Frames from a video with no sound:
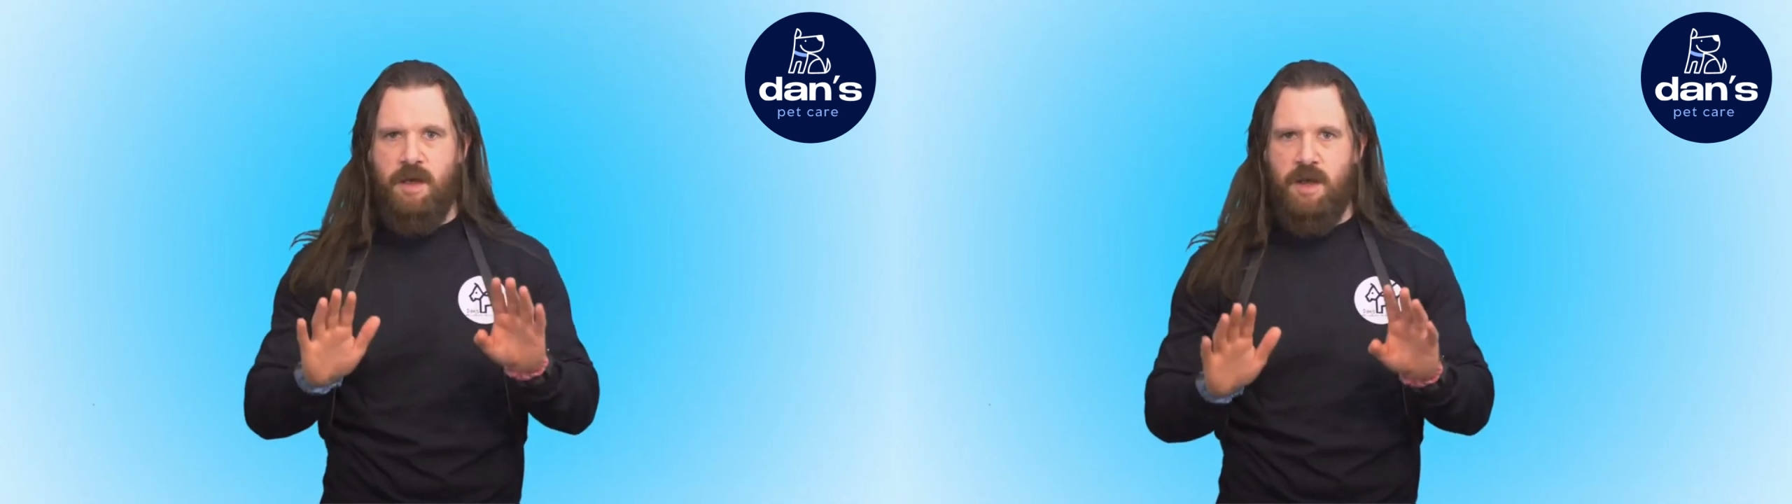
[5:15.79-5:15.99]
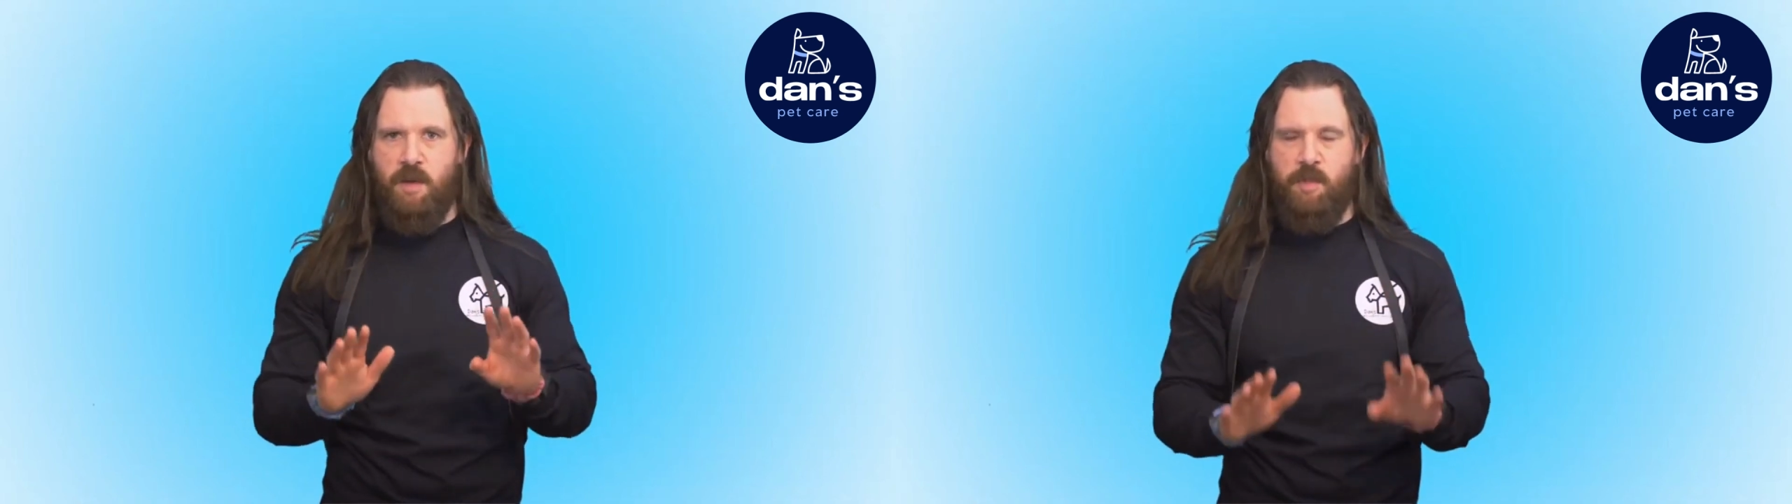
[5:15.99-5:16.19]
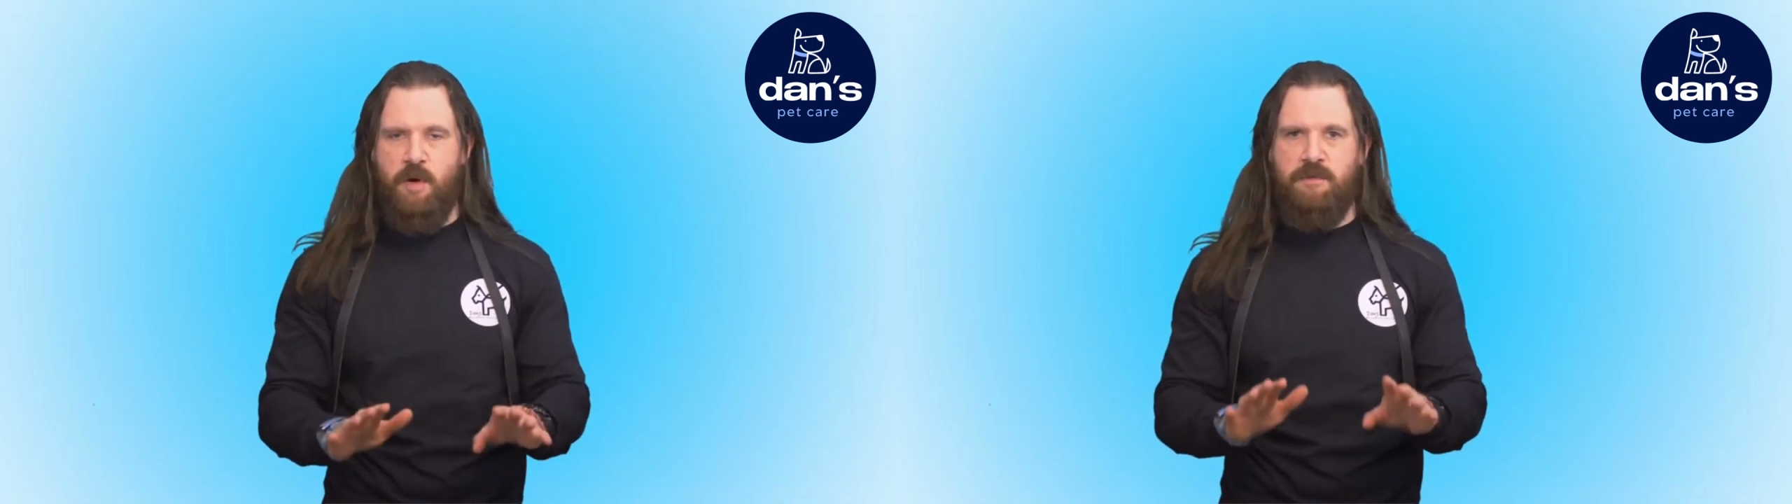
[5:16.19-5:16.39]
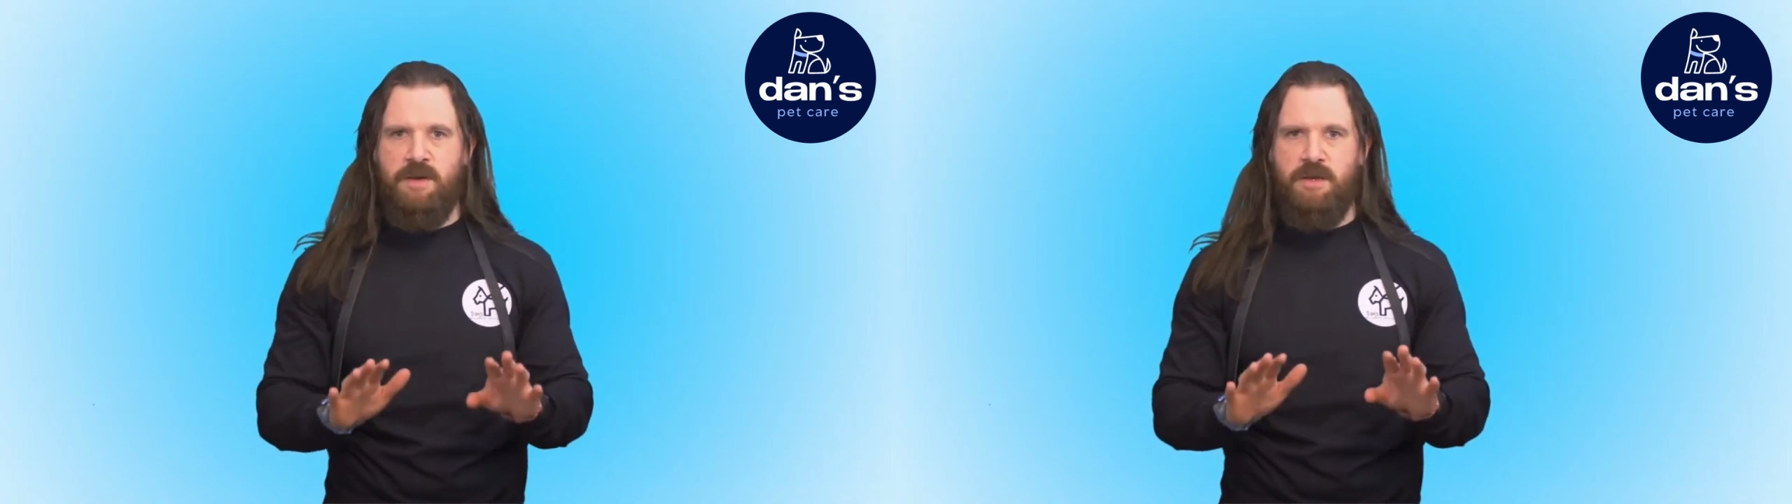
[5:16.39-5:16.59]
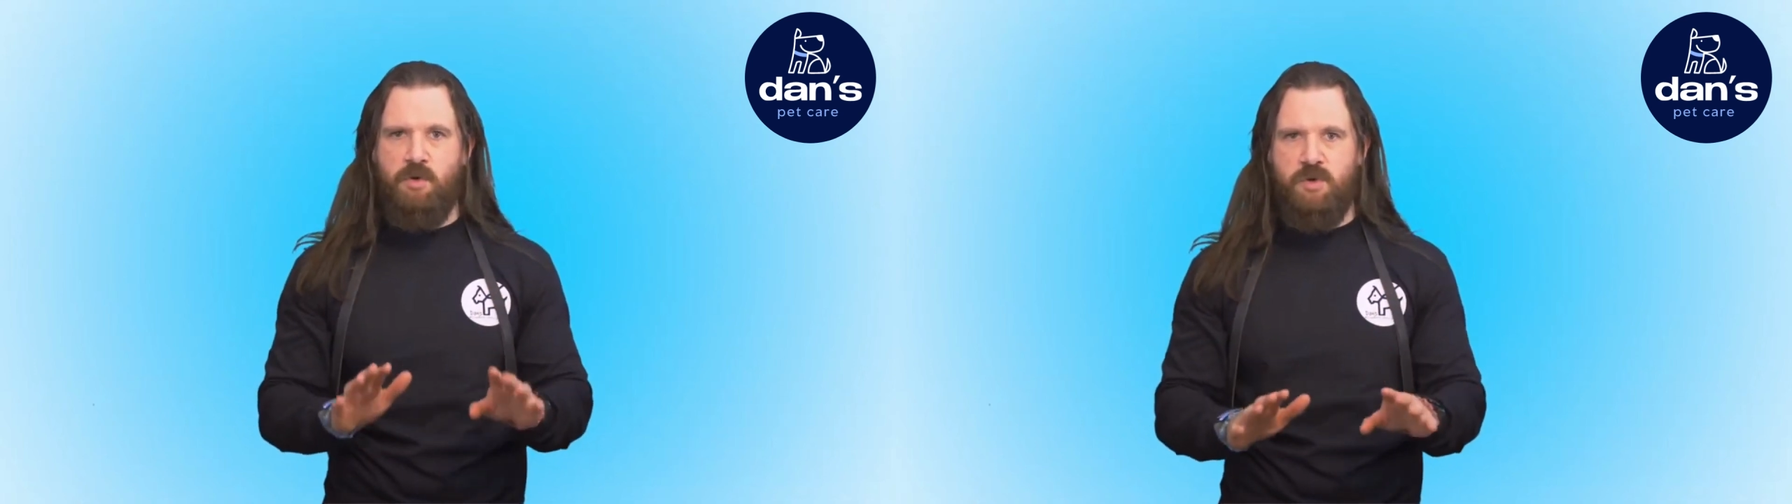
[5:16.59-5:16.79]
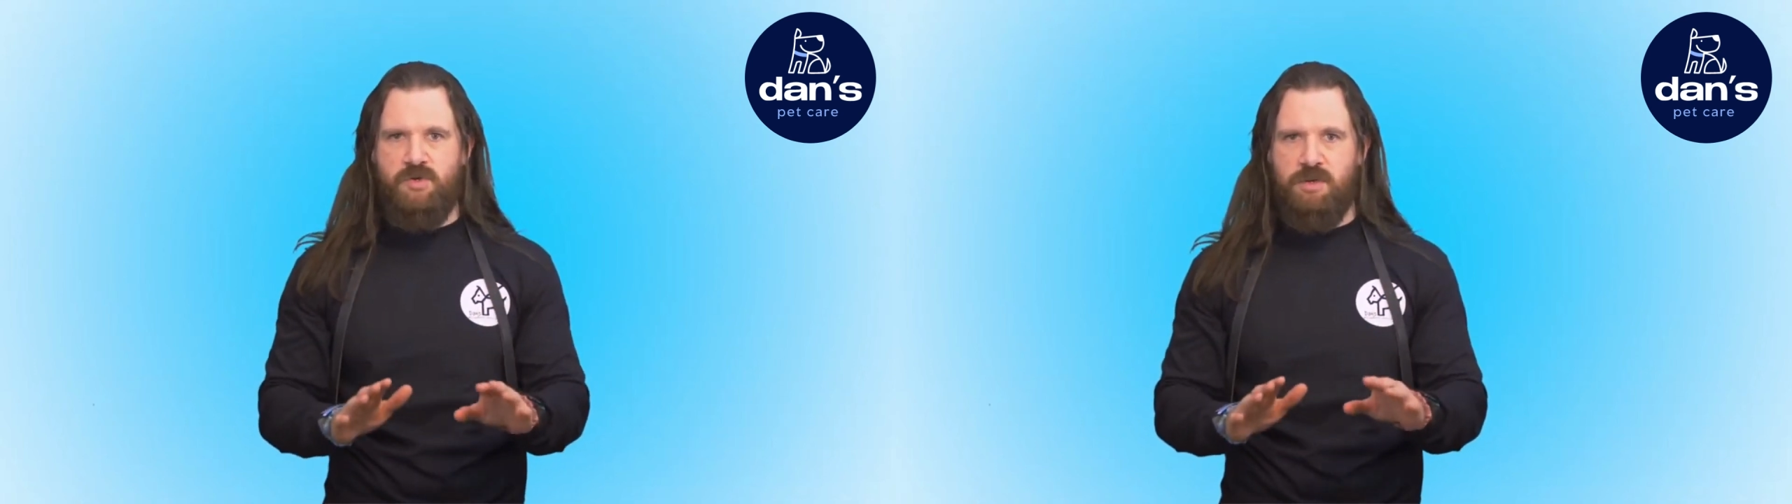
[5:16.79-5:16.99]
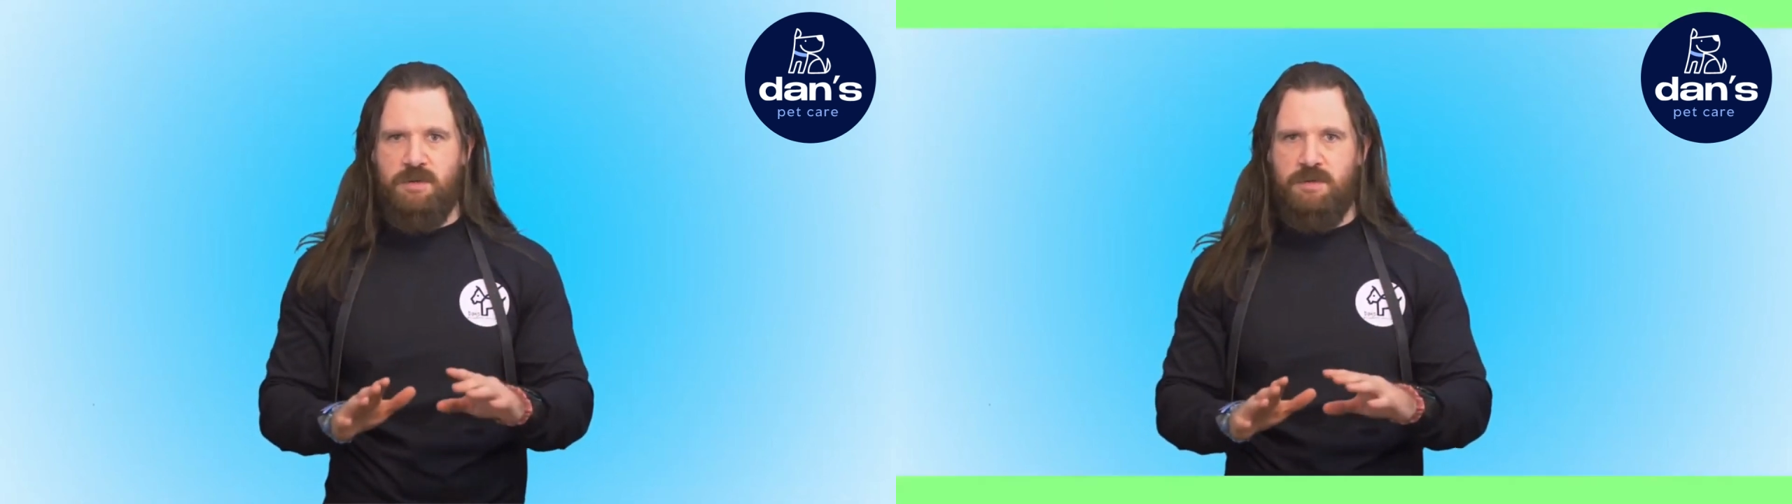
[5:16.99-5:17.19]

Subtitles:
in a perfectly neutral